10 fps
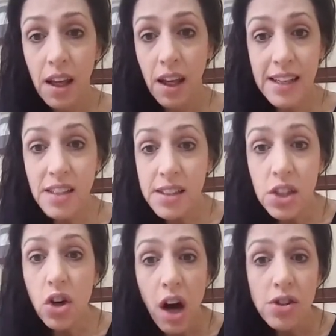it
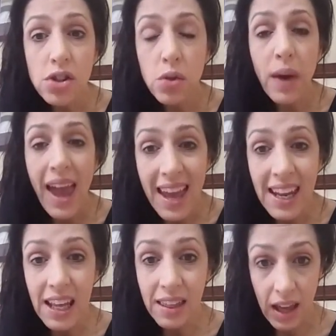doesn't cost you
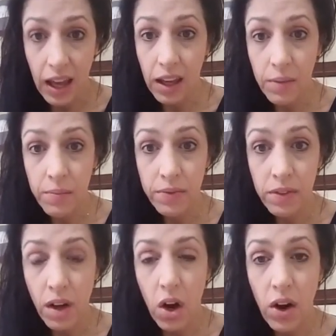anything.
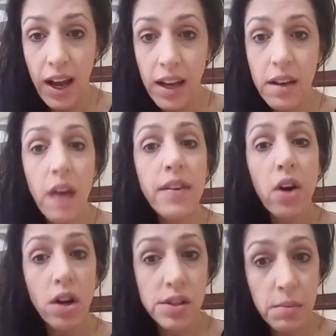All right. Now, there
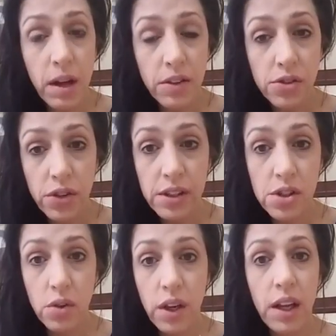are some other tricks
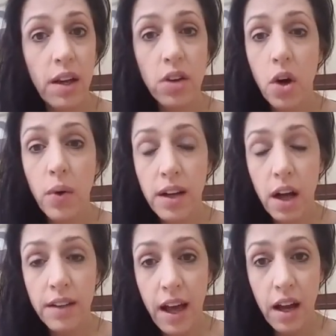to it, and I'll go in
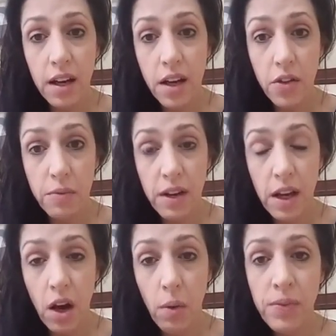on that on another
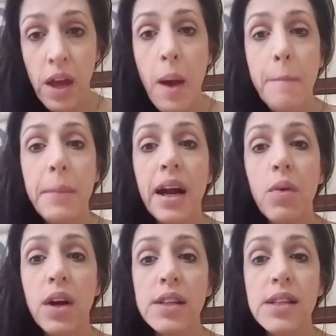video. But I
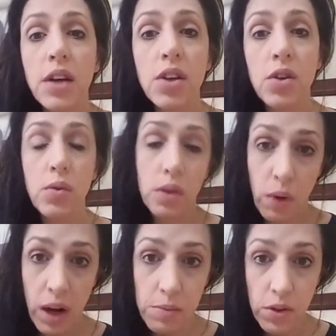want to tell you
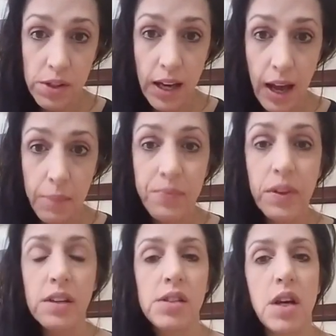what I'm doing today.
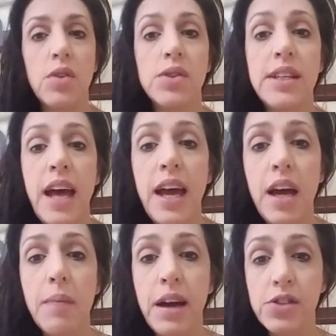So today
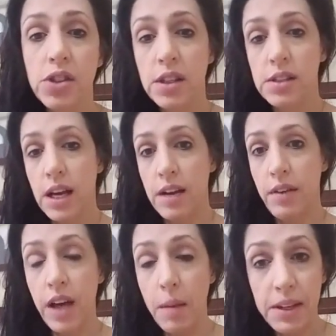I'm actually, it's kind of,
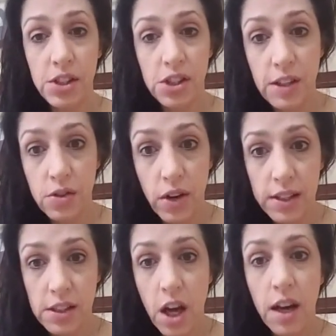I got my sheath
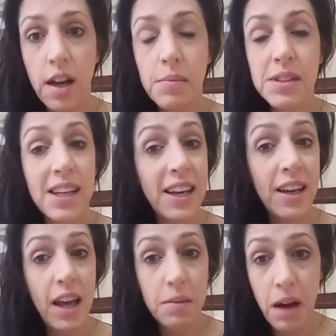dress on and I'm
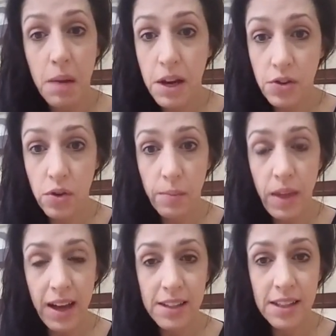sitting in my bedroom
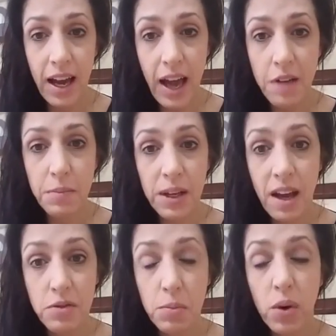as I have been
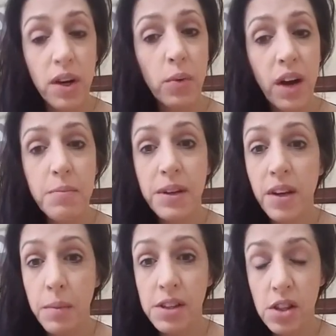every morning when I've been
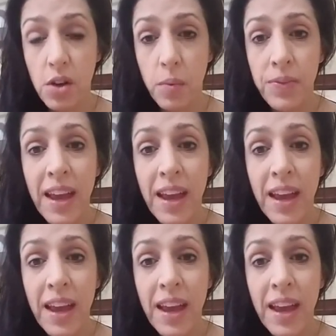coming to you.